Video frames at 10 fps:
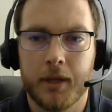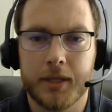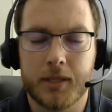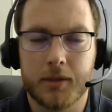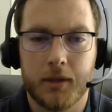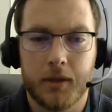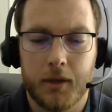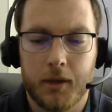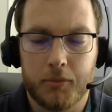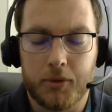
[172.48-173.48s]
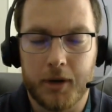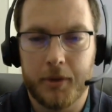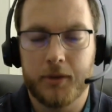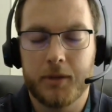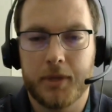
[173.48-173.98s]
it's
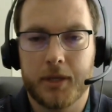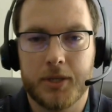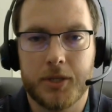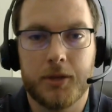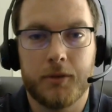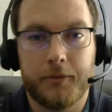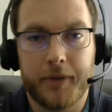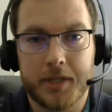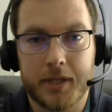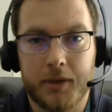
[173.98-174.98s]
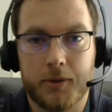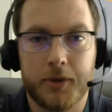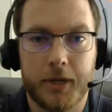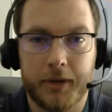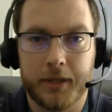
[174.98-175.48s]
primarily because you don't face that
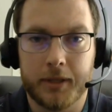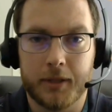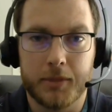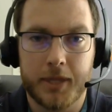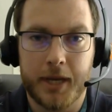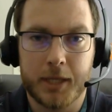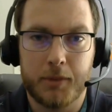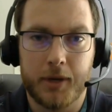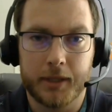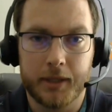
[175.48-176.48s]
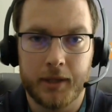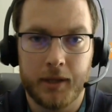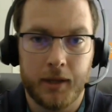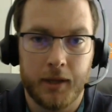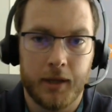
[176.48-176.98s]
ordinary income tax bracket.
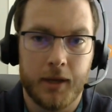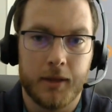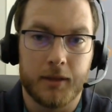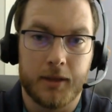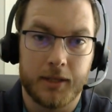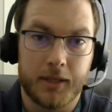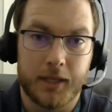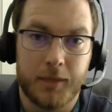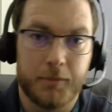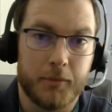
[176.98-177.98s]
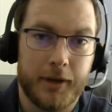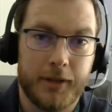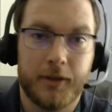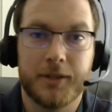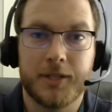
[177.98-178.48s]
The thing to keep in
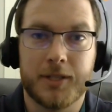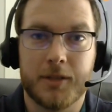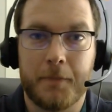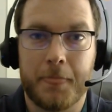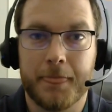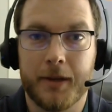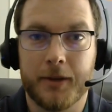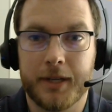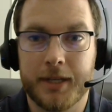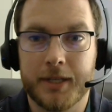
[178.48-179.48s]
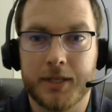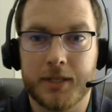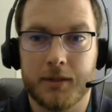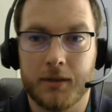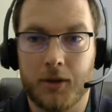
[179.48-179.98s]
mind, though, is there
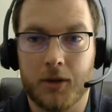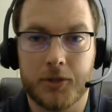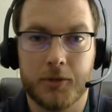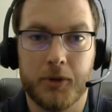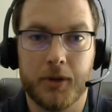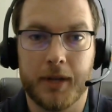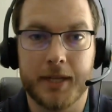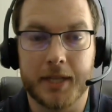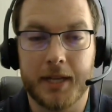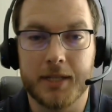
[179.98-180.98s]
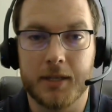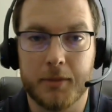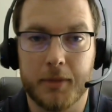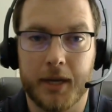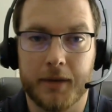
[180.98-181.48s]
is long-term realized gains that
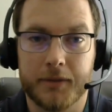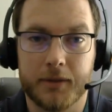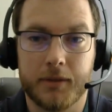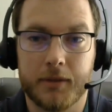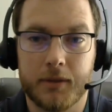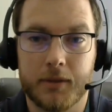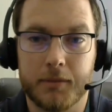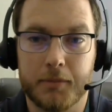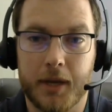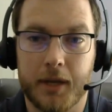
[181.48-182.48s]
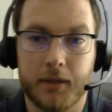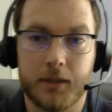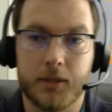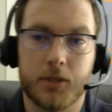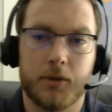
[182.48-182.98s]
you may have to pay.
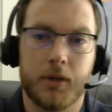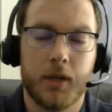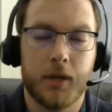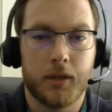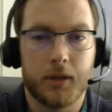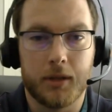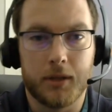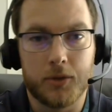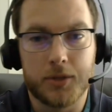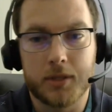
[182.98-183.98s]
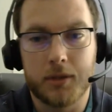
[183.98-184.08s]
And so th those